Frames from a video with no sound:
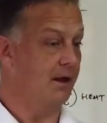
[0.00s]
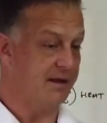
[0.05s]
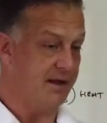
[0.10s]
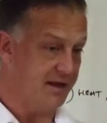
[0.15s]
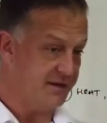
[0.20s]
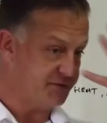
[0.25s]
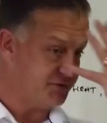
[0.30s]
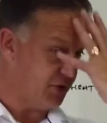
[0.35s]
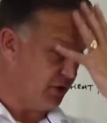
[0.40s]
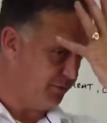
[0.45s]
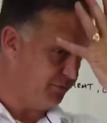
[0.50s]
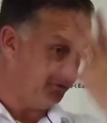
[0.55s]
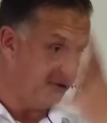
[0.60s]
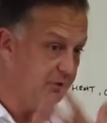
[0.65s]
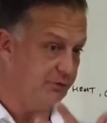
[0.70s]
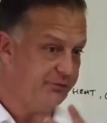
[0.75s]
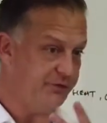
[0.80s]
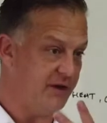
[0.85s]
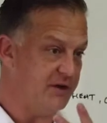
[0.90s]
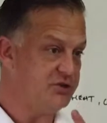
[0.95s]
Okay, so
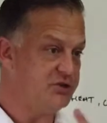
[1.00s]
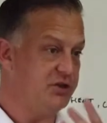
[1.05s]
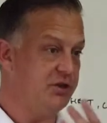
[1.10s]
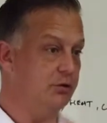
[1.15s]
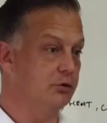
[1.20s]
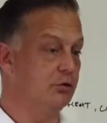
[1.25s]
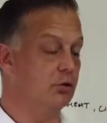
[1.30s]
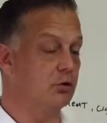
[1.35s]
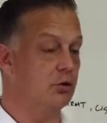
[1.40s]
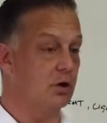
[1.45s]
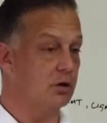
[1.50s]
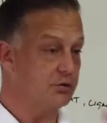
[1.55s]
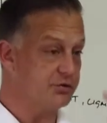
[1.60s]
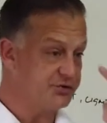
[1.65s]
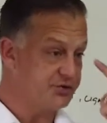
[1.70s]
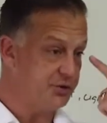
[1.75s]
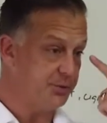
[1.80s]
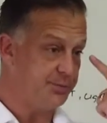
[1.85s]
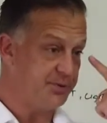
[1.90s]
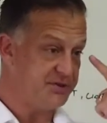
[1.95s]
full face shield or
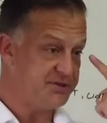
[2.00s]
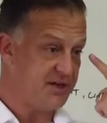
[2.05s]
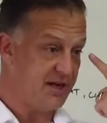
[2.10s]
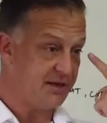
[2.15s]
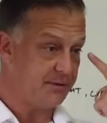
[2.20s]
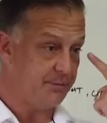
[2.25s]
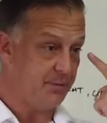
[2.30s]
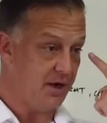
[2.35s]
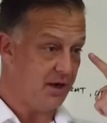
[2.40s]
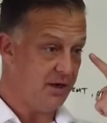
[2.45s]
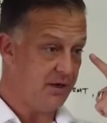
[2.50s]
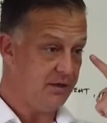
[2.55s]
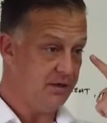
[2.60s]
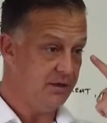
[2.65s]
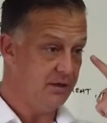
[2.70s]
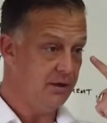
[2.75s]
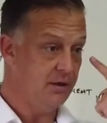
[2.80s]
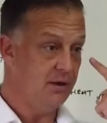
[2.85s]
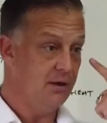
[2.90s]
goggles to protect my